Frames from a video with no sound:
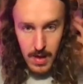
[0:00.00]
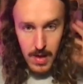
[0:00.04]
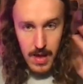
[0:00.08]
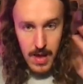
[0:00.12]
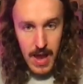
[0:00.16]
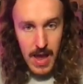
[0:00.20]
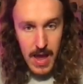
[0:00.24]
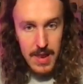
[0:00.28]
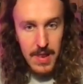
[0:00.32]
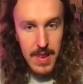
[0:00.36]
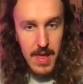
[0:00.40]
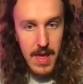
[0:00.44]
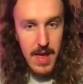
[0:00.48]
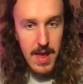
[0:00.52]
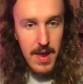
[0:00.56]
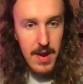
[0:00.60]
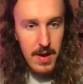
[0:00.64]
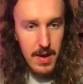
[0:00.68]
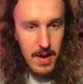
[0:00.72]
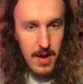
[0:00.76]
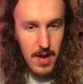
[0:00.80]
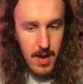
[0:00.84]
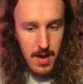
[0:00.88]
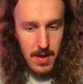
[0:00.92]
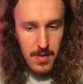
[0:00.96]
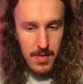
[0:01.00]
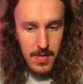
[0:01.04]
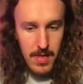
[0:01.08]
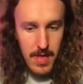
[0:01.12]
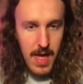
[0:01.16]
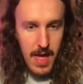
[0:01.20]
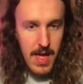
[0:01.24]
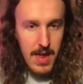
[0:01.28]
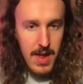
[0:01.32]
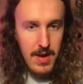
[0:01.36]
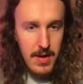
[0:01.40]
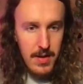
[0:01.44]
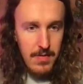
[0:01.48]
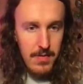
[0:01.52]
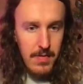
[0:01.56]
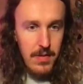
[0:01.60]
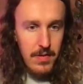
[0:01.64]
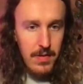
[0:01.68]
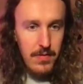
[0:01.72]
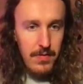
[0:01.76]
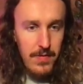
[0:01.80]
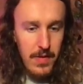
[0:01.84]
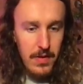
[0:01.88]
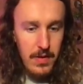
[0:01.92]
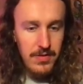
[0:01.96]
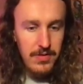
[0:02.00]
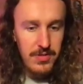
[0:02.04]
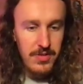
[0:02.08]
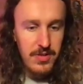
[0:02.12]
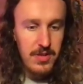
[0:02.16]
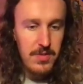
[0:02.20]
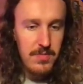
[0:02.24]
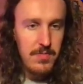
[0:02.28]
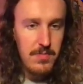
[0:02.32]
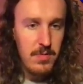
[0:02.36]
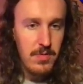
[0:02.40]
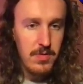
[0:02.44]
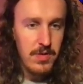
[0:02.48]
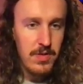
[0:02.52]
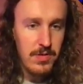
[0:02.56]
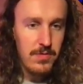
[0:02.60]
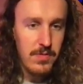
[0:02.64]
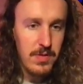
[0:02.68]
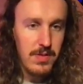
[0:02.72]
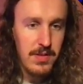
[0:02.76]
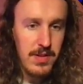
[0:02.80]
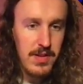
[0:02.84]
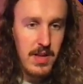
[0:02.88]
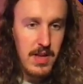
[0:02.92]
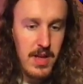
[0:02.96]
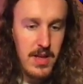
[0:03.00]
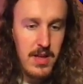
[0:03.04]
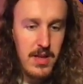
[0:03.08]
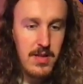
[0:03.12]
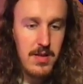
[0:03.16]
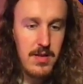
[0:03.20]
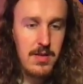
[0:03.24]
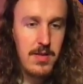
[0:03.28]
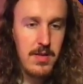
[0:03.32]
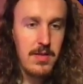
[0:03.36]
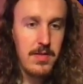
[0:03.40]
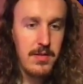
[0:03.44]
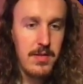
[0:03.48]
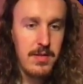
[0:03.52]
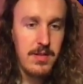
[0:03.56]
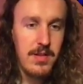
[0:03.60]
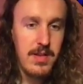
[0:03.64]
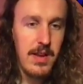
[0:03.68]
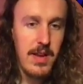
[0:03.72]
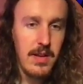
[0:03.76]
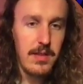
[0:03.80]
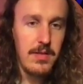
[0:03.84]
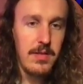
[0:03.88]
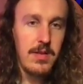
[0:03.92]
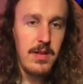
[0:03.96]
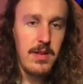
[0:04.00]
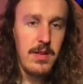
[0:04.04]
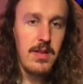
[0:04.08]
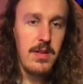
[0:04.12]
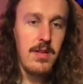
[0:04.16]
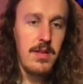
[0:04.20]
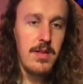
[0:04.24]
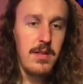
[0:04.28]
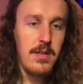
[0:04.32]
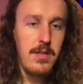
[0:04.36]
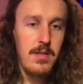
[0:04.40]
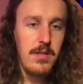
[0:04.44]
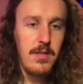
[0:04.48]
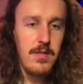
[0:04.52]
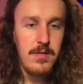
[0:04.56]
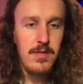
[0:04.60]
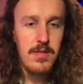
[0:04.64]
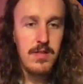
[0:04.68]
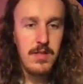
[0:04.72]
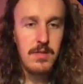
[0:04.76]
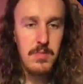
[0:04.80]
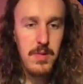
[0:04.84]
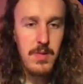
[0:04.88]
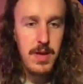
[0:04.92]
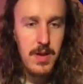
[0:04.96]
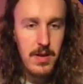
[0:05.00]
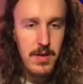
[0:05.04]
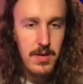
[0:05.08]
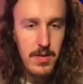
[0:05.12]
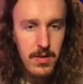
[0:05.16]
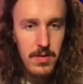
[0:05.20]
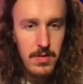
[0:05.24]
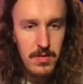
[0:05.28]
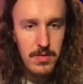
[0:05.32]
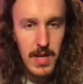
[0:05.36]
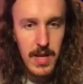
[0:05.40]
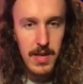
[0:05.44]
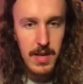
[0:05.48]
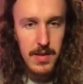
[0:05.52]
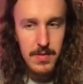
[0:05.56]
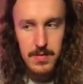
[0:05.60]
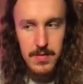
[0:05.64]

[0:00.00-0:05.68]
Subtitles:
And then at the end of this function, we'll just return the detector so that we can use it.